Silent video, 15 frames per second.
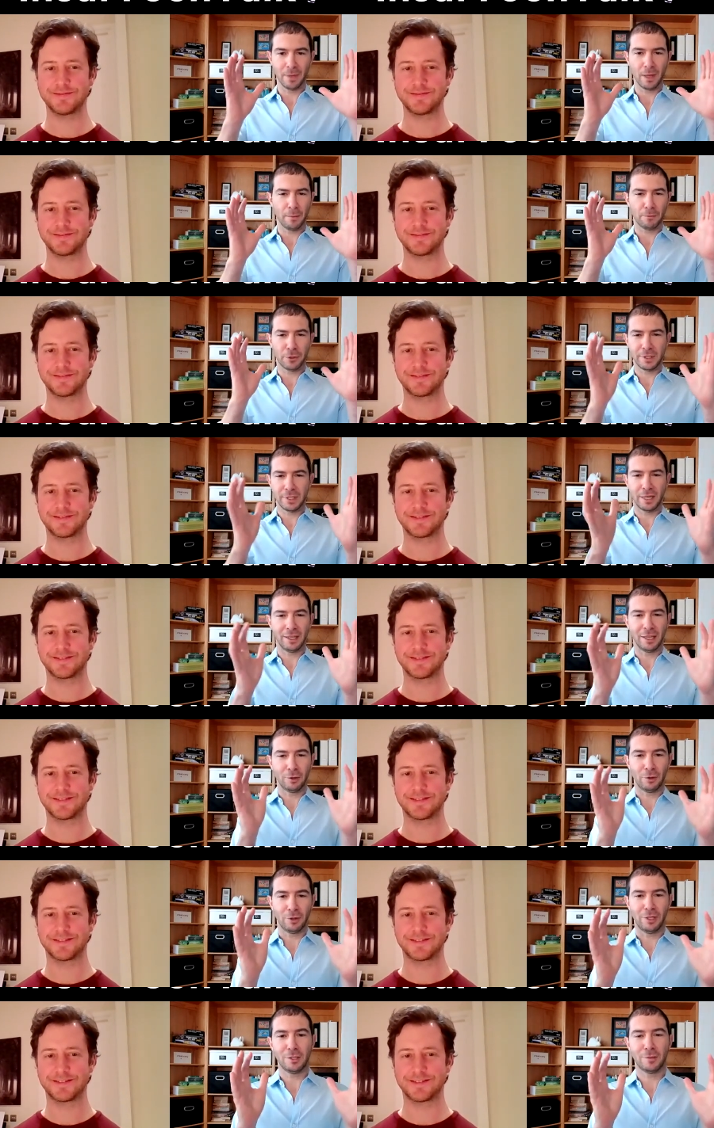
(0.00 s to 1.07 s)
Speaker 1: presented on
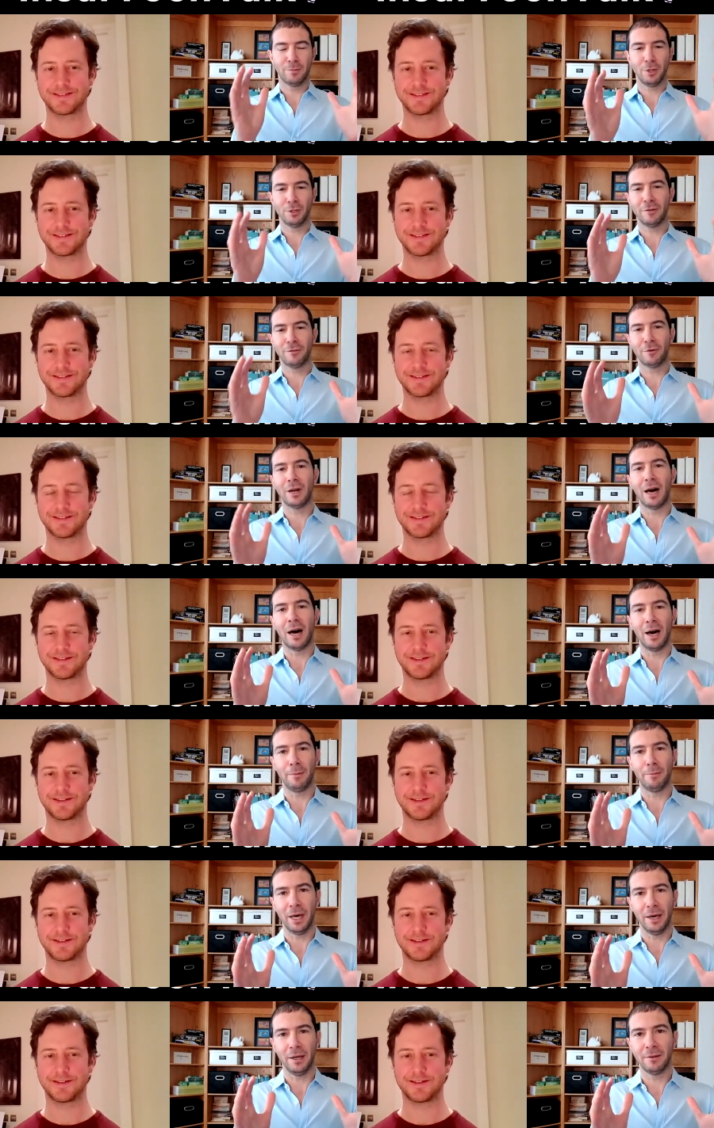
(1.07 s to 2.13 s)
this beautiful
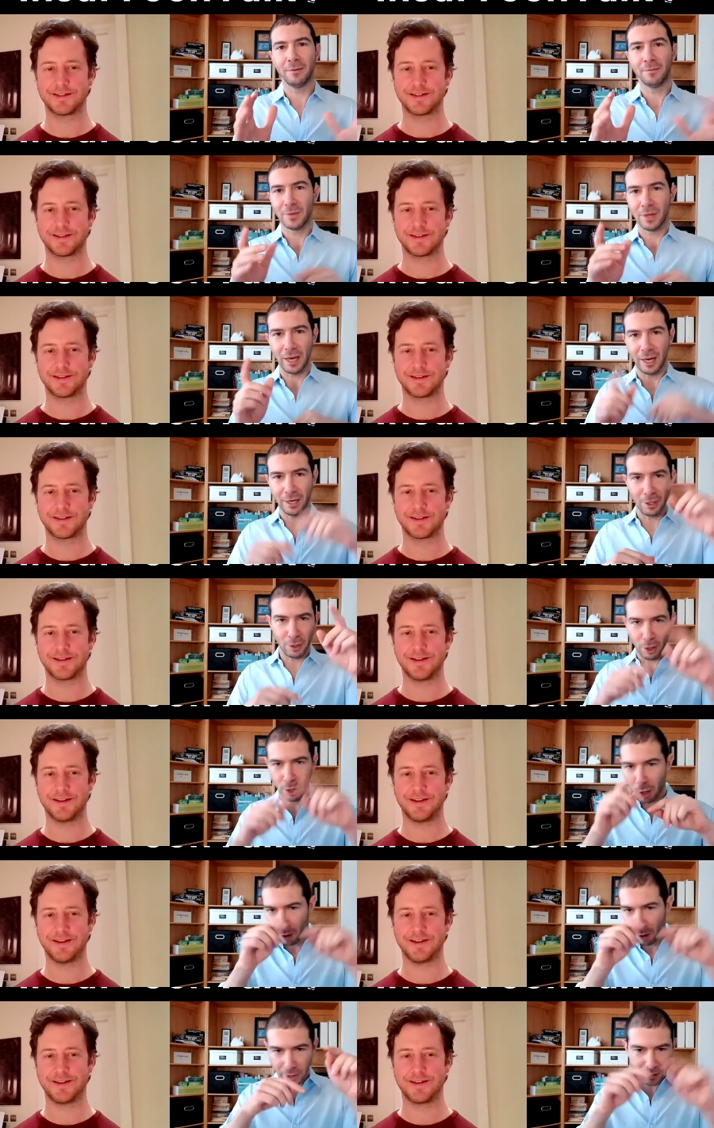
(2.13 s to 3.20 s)
iPad, and you go
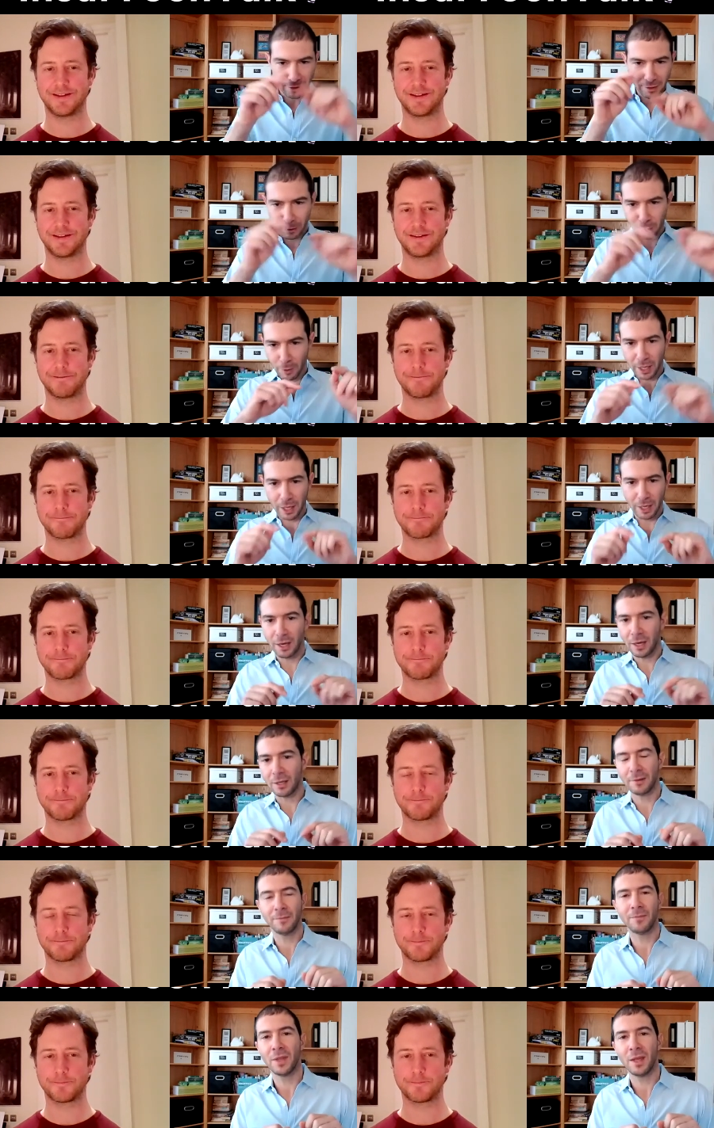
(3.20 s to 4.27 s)
and tweak it,
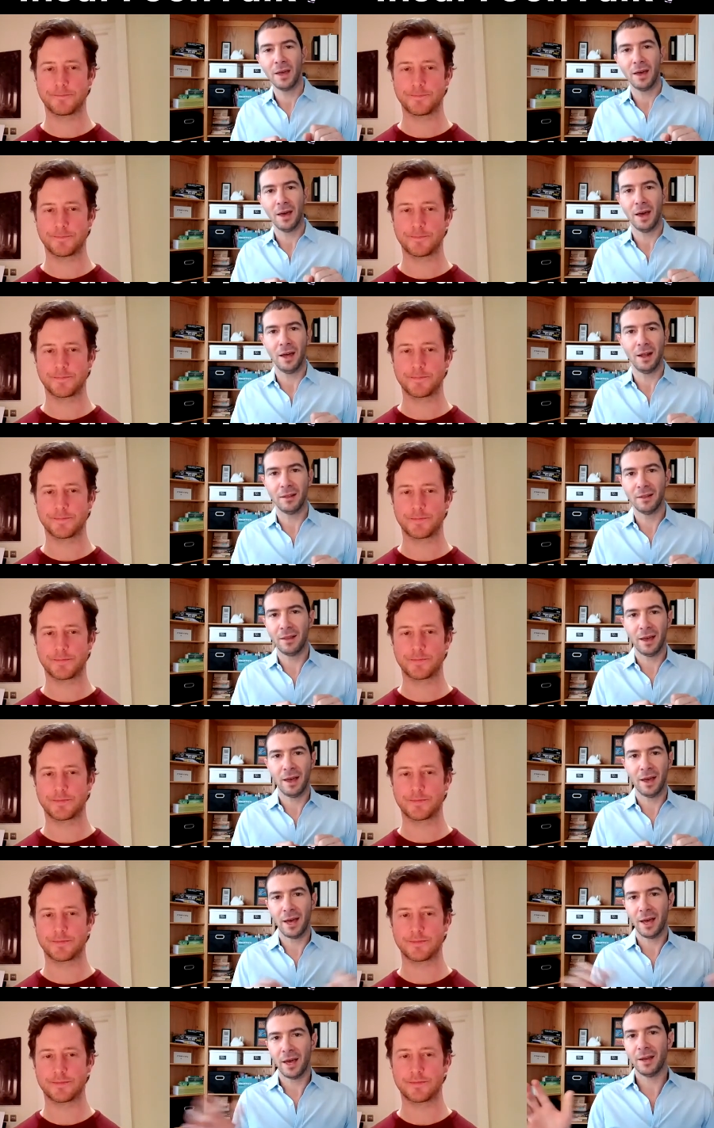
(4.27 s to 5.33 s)
and
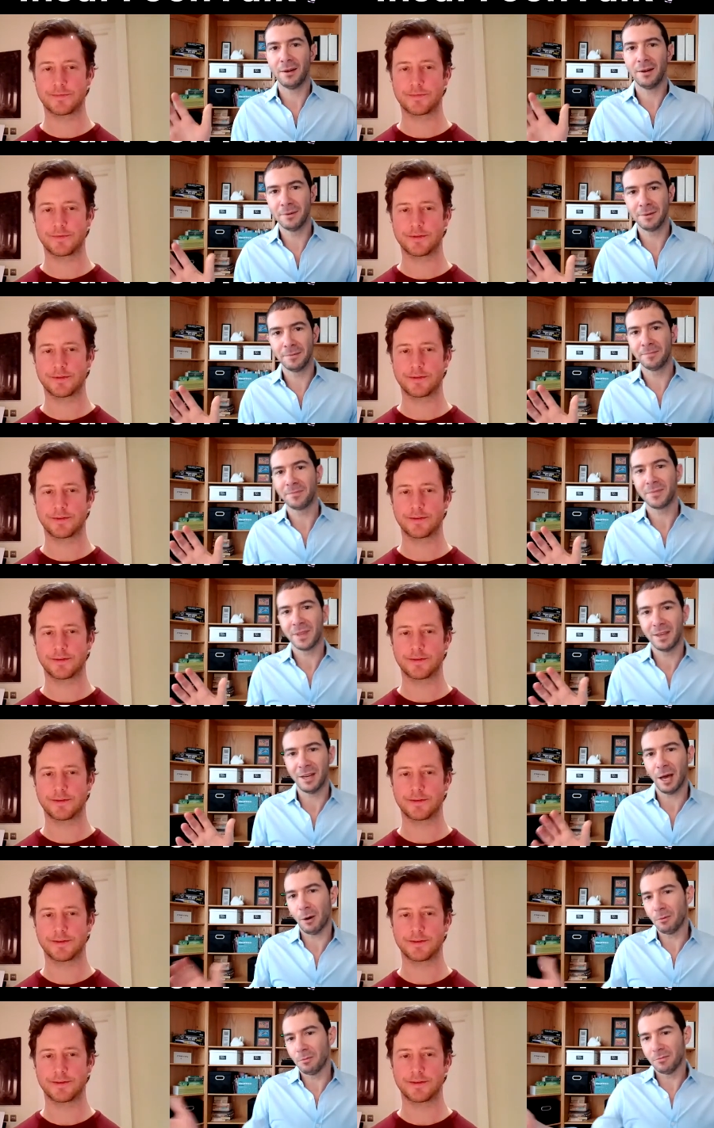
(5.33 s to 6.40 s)
then you know,
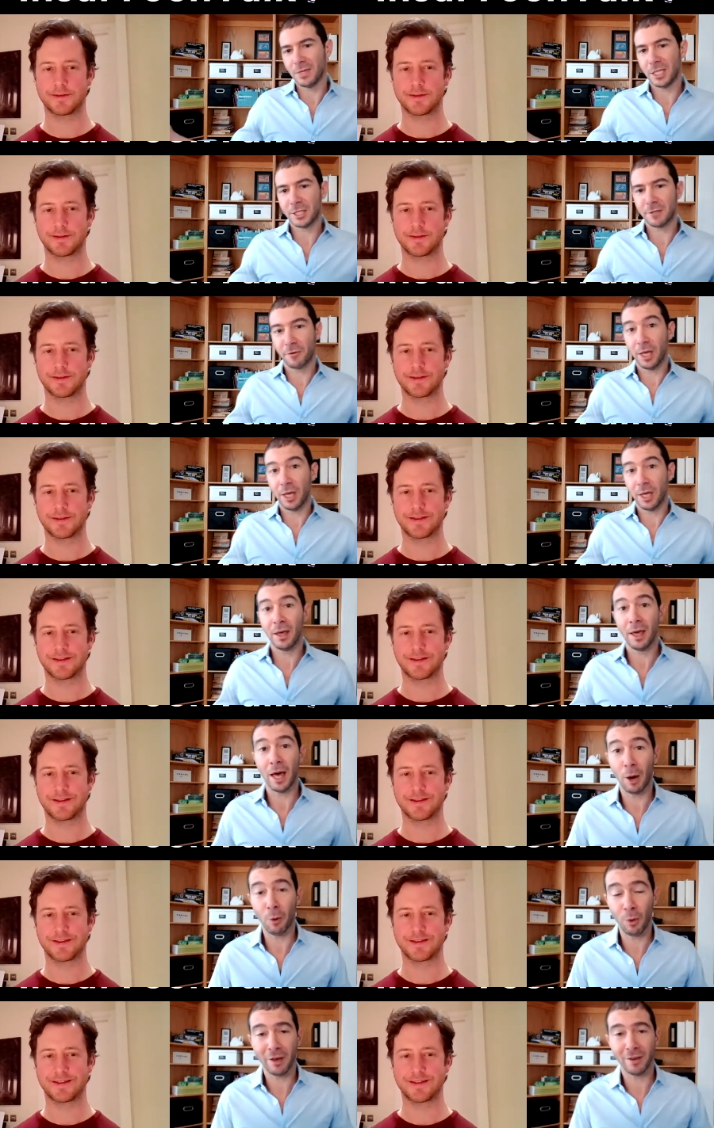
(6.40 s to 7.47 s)
it's free.
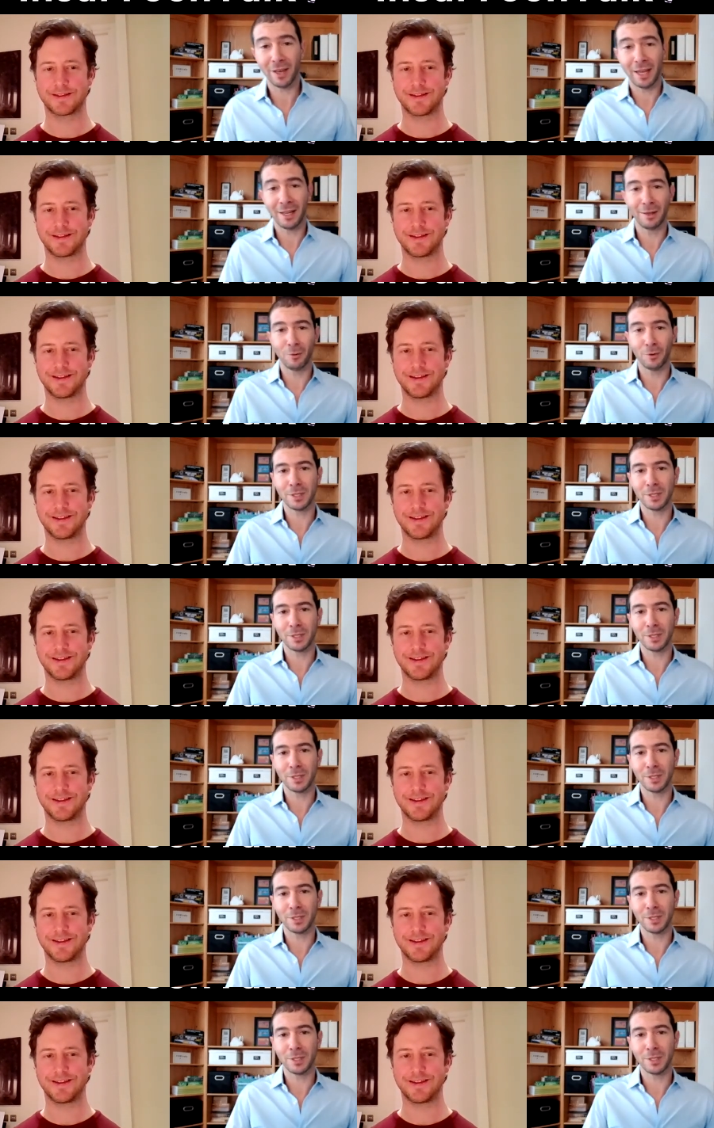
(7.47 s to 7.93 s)
However, and there was